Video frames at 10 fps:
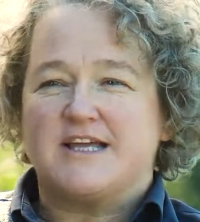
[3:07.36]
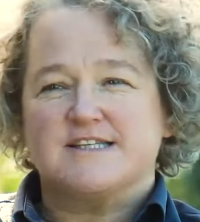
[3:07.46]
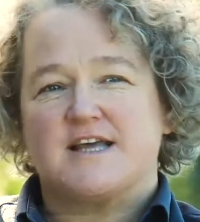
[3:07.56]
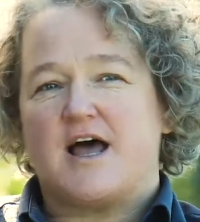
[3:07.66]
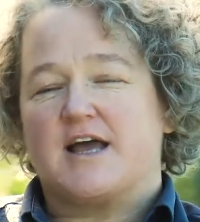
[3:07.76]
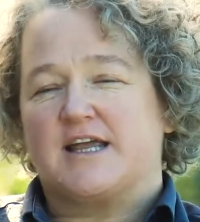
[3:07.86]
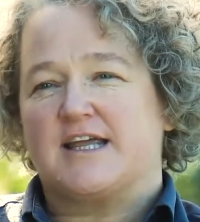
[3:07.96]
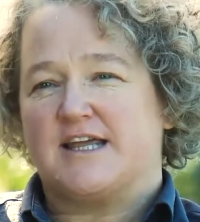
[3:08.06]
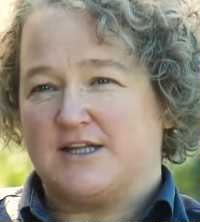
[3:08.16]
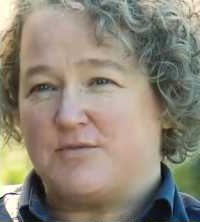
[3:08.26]
is a
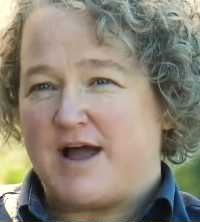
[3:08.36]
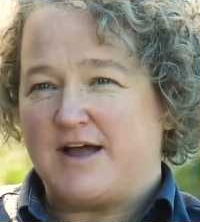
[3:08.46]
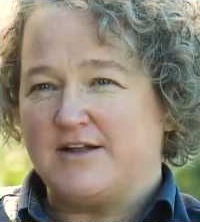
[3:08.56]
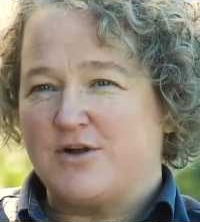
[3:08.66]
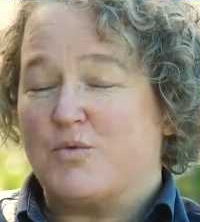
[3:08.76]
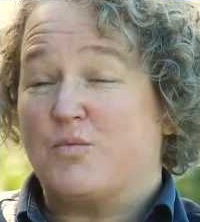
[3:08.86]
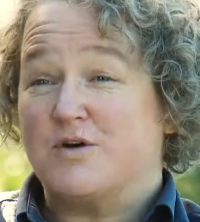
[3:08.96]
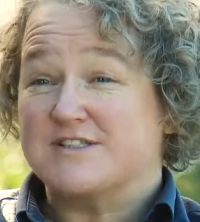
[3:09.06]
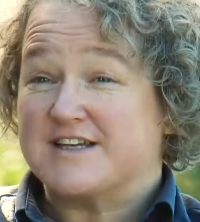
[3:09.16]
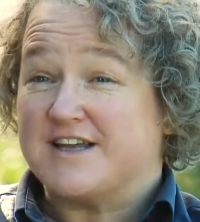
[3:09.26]
killer whale, or
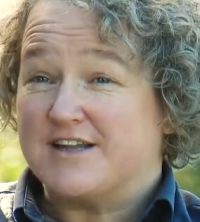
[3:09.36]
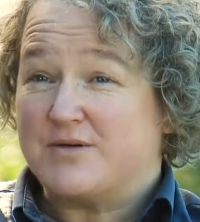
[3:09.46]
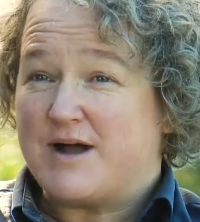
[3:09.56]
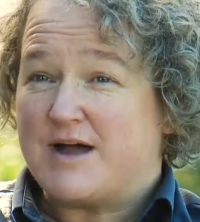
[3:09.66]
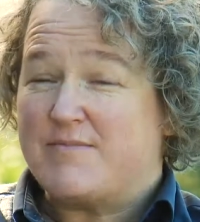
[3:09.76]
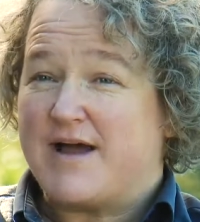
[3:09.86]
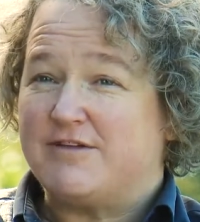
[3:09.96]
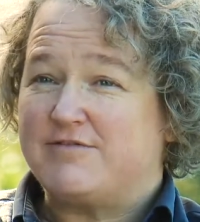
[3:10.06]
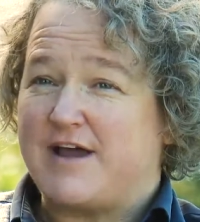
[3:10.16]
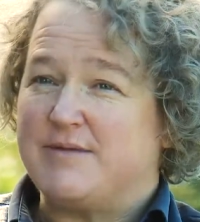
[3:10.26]
was a killer whale,
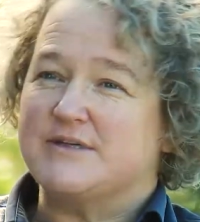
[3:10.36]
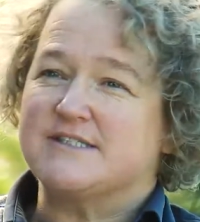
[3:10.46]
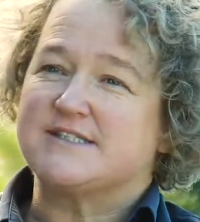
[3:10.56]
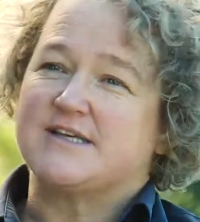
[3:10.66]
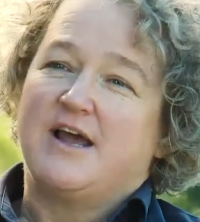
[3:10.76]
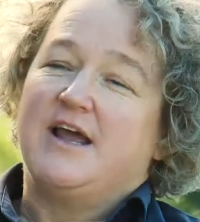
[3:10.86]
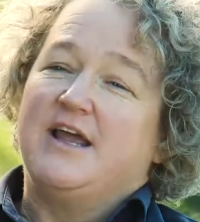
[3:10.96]
made famous